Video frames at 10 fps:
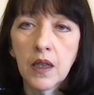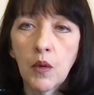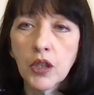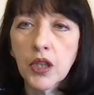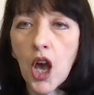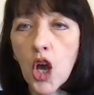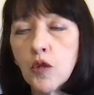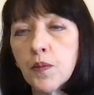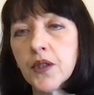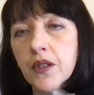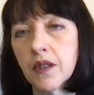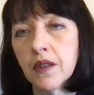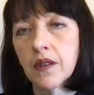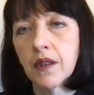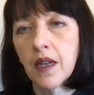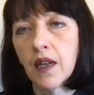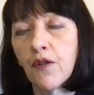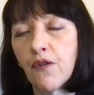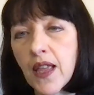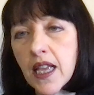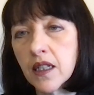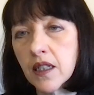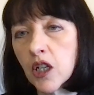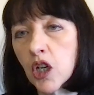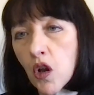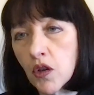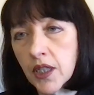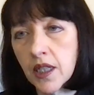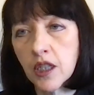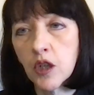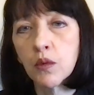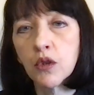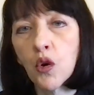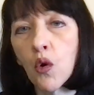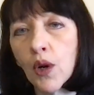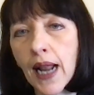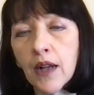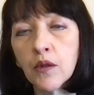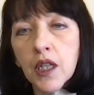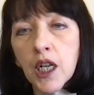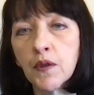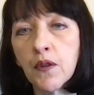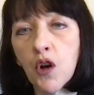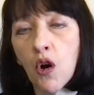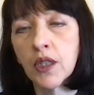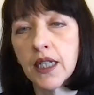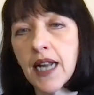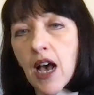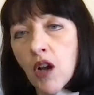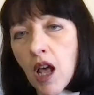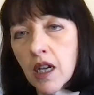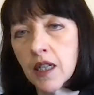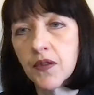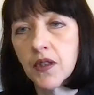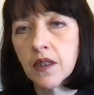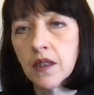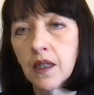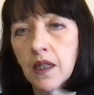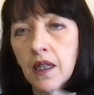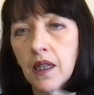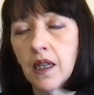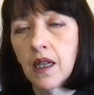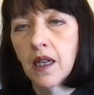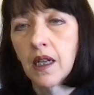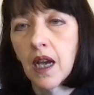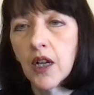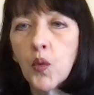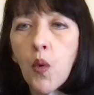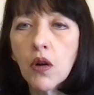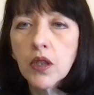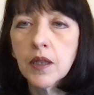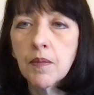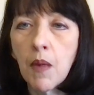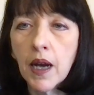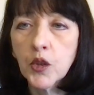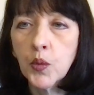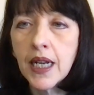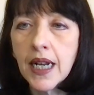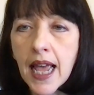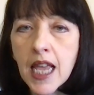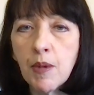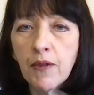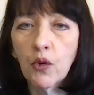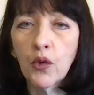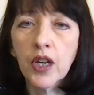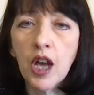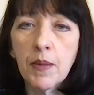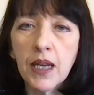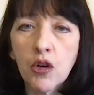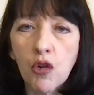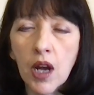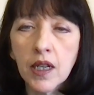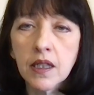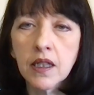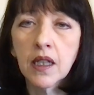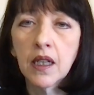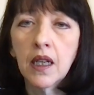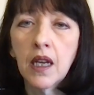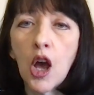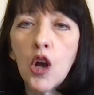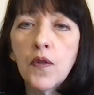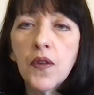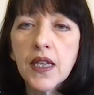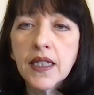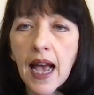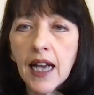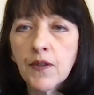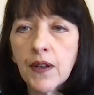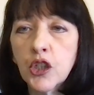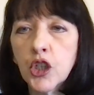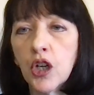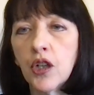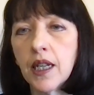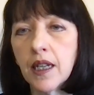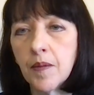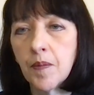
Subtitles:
What are the hopes and fears and losses that would call out the love of God in our lives? And what might we lay before the coming Christ over this Advent journey,